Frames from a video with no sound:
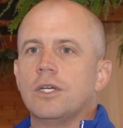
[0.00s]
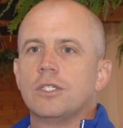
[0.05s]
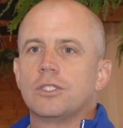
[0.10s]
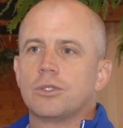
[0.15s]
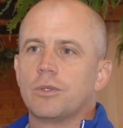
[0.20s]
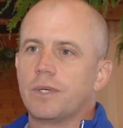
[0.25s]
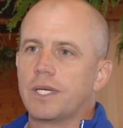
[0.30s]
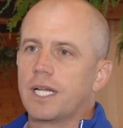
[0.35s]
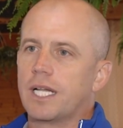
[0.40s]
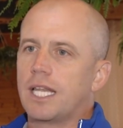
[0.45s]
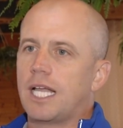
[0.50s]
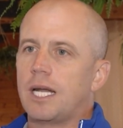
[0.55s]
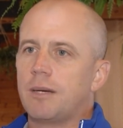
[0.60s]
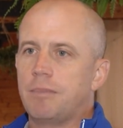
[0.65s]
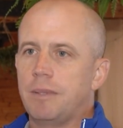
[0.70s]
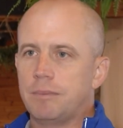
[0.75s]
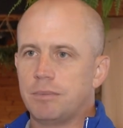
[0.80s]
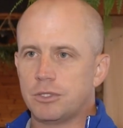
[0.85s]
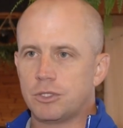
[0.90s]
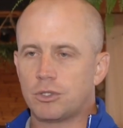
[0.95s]
So we get a lot
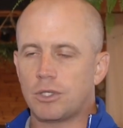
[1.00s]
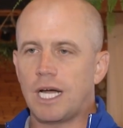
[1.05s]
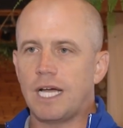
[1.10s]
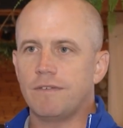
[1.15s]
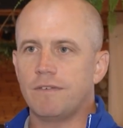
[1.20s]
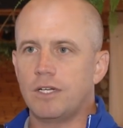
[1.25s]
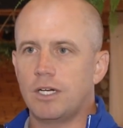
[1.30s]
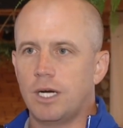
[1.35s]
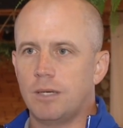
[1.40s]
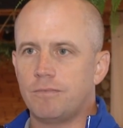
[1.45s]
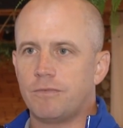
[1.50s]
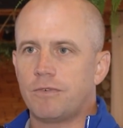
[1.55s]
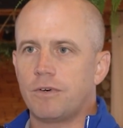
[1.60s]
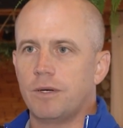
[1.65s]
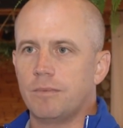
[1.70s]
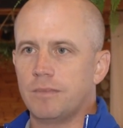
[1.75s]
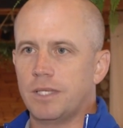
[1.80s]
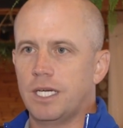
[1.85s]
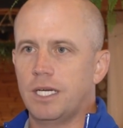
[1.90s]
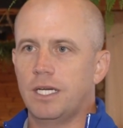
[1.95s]
of people driving up
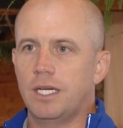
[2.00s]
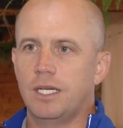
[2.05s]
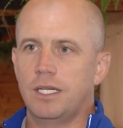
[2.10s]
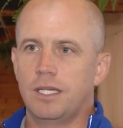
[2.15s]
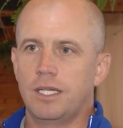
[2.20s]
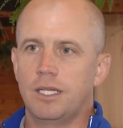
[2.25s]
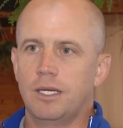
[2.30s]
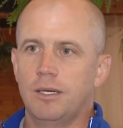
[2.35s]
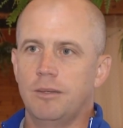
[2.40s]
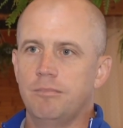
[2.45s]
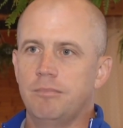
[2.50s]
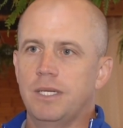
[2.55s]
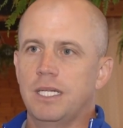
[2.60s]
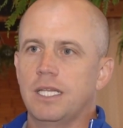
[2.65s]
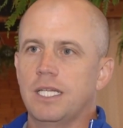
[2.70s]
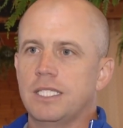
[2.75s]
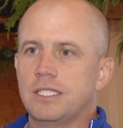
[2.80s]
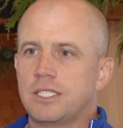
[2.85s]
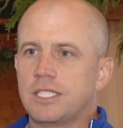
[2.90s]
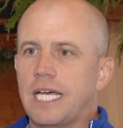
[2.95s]
from the, the
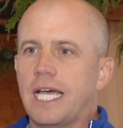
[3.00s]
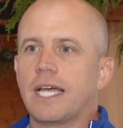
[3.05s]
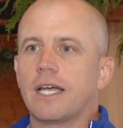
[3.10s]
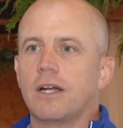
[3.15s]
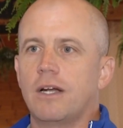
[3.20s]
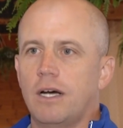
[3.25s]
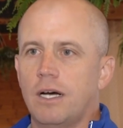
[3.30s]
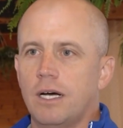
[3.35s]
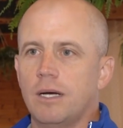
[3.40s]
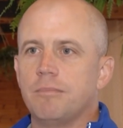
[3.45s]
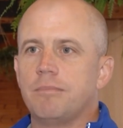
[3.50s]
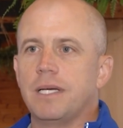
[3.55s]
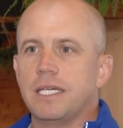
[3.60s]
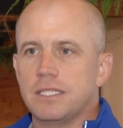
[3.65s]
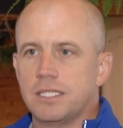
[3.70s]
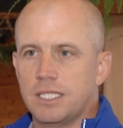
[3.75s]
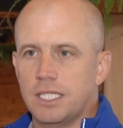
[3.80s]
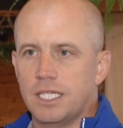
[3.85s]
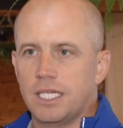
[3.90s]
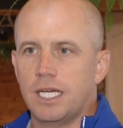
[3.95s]
Midland, Saginaw,
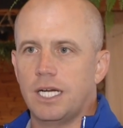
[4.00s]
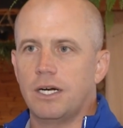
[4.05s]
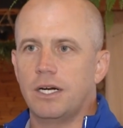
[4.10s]
Bay City